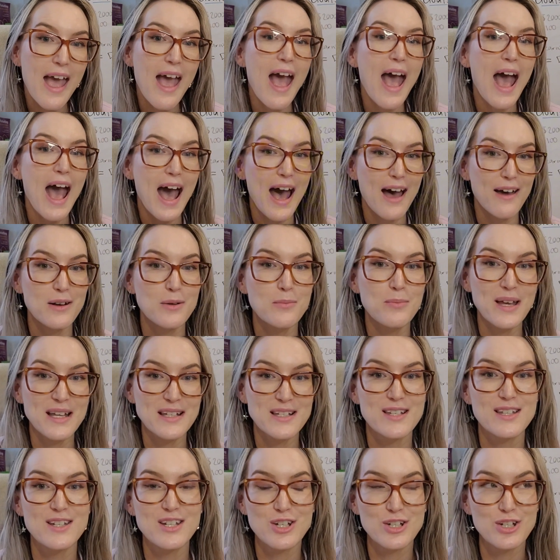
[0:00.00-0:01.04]
how to
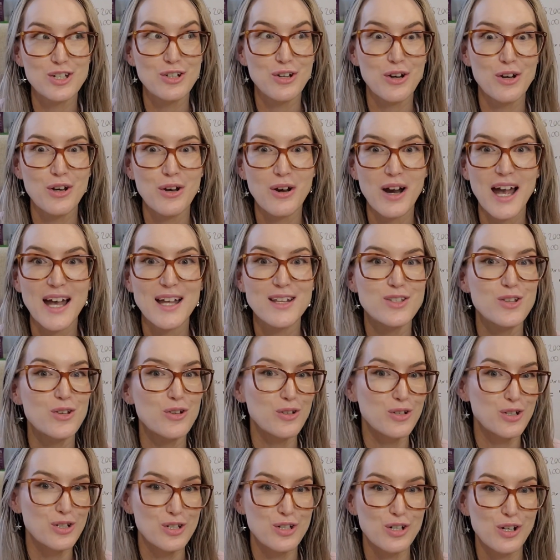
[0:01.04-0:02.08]
best show your ads, who
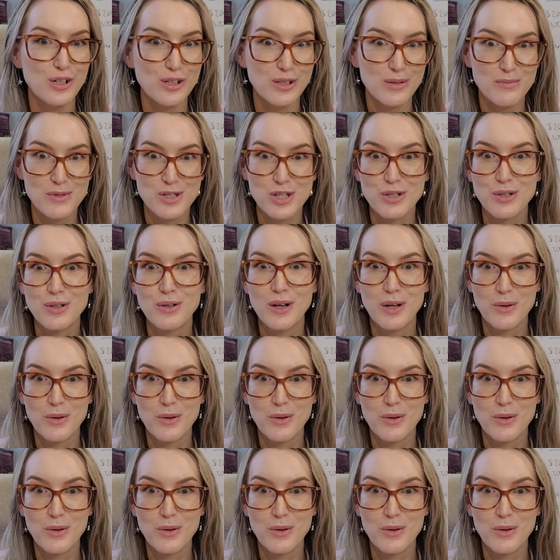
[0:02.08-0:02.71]
to show them to,